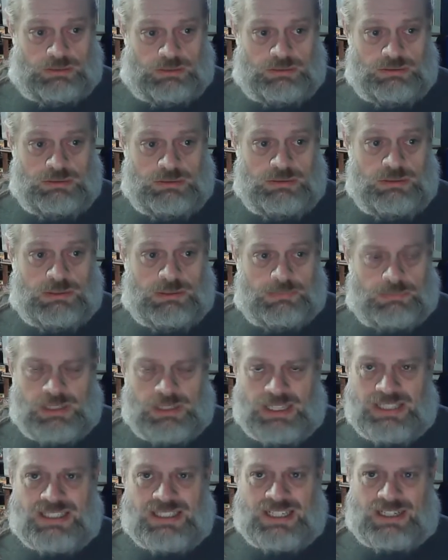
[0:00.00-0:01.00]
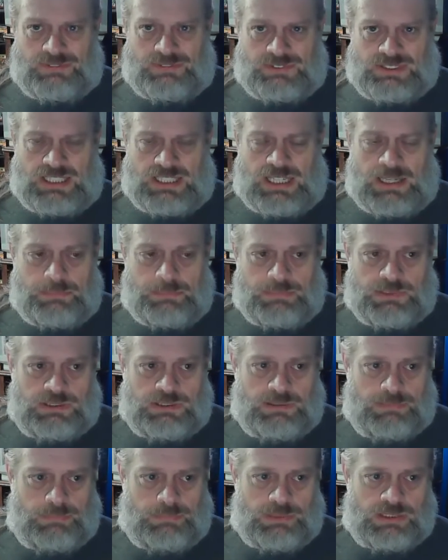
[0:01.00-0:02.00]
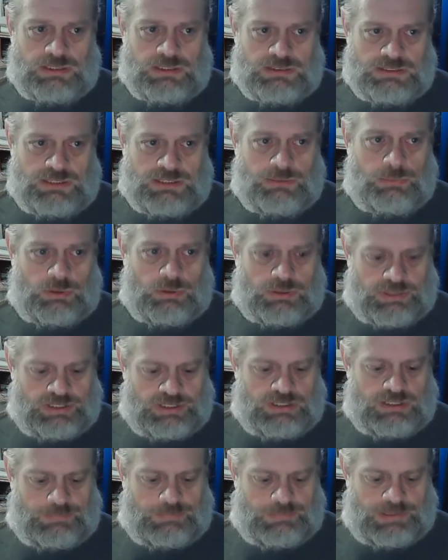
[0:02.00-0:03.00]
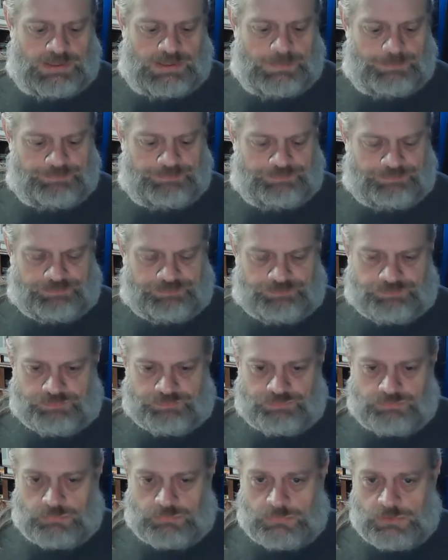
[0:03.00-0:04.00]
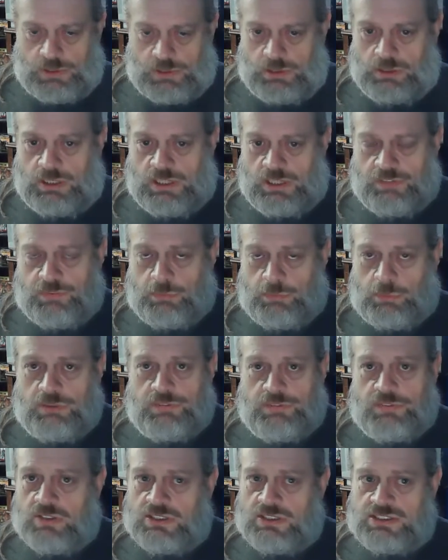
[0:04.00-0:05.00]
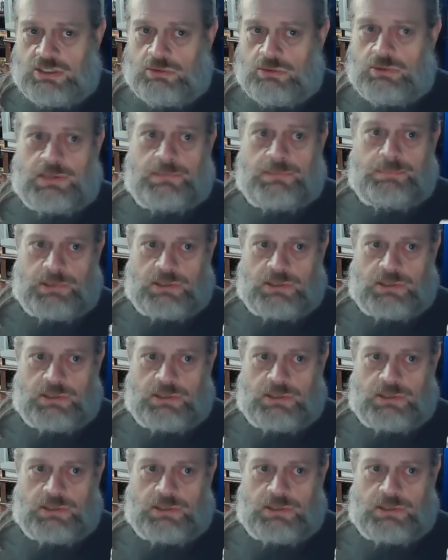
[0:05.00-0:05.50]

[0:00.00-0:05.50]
I'm glad that I've stopped because they were killing me. If it wasn't for the sodium,